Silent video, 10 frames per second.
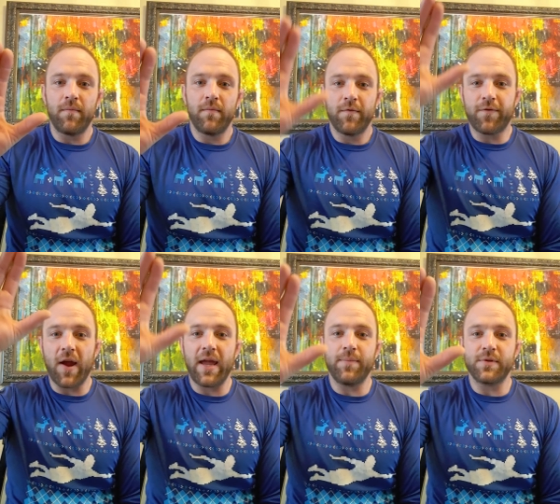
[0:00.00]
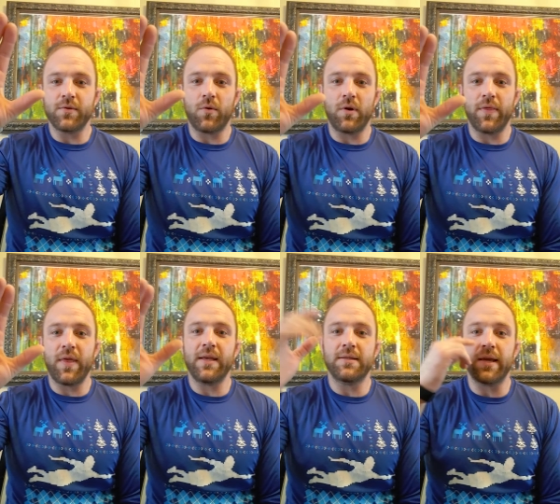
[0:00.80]
frames on
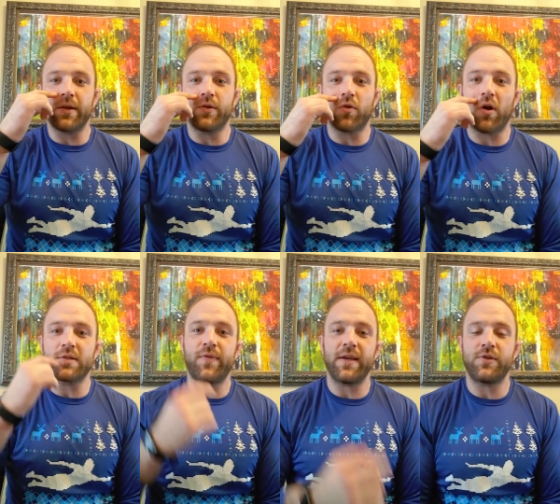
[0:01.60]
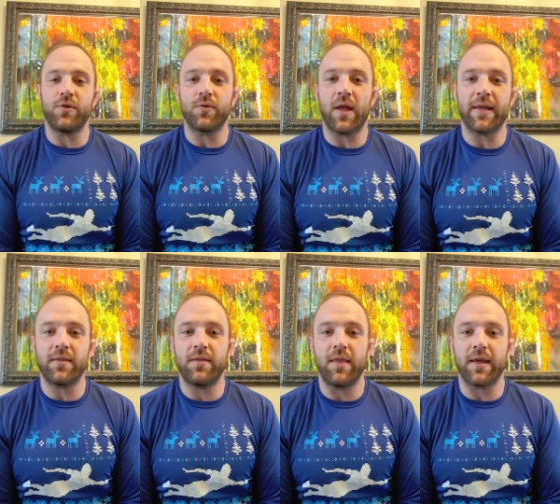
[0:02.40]
things that could cross face you, like
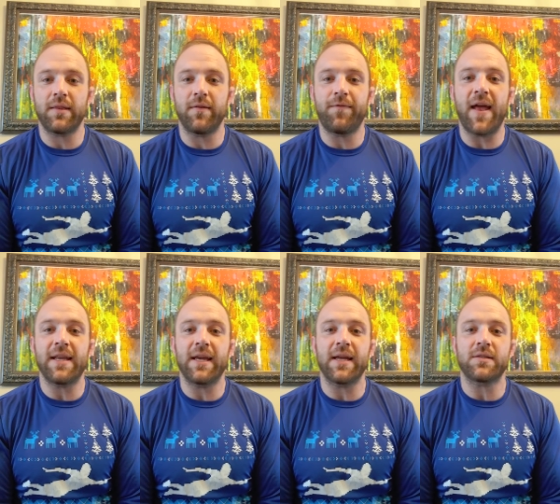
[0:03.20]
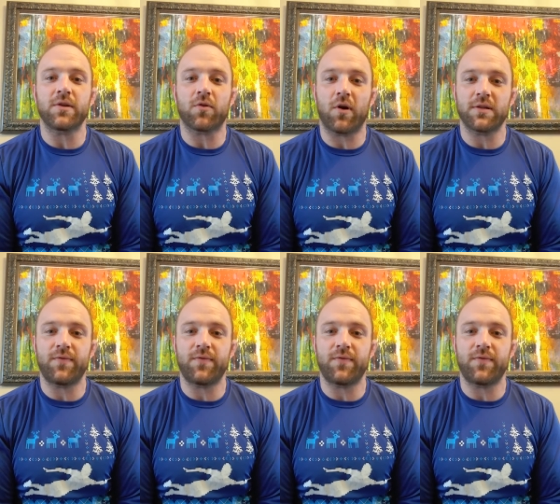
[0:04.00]
defending against the cross